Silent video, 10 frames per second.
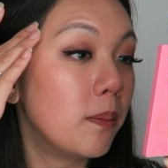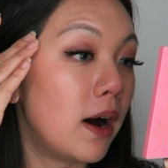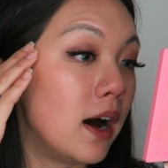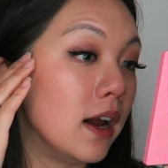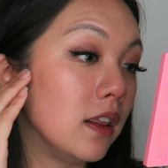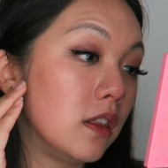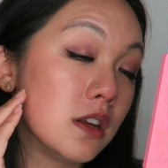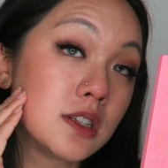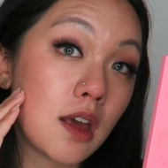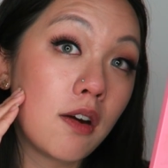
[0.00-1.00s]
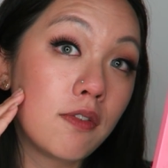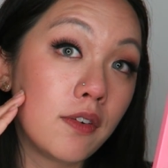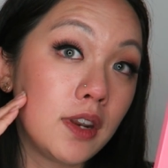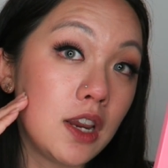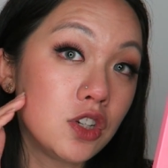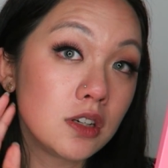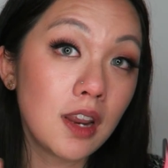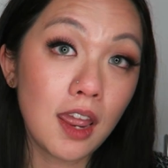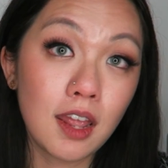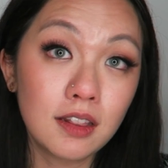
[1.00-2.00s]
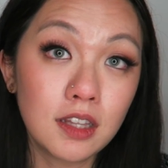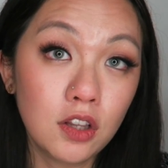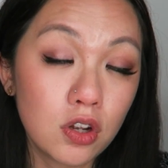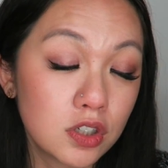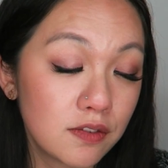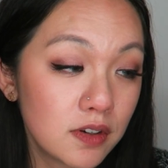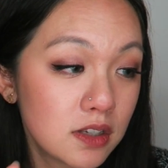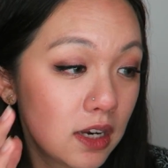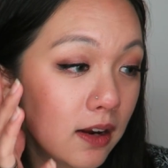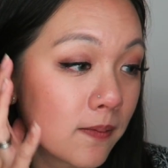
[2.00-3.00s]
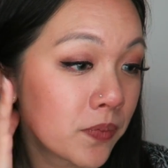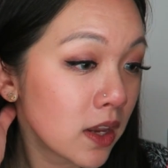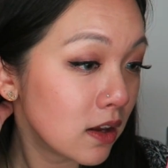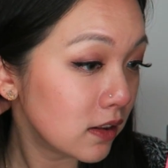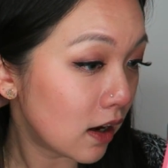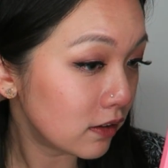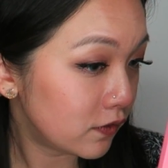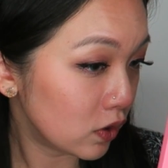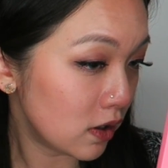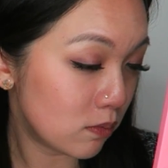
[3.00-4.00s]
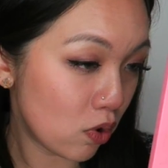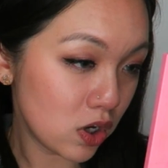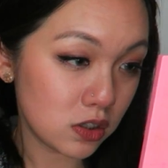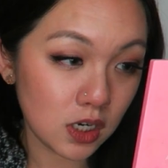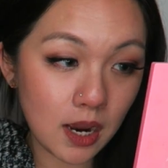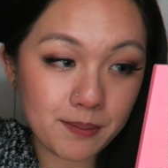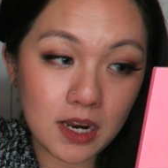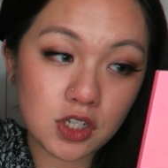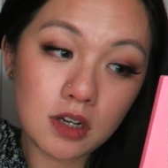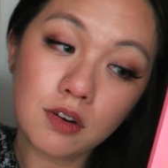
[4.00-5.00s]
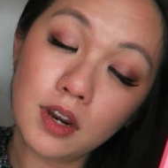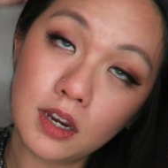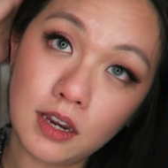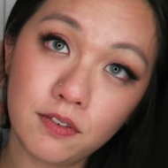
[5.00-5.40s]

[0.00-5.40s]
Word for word: by this foundation and the longevity. Now for the moisture, I'm actually going to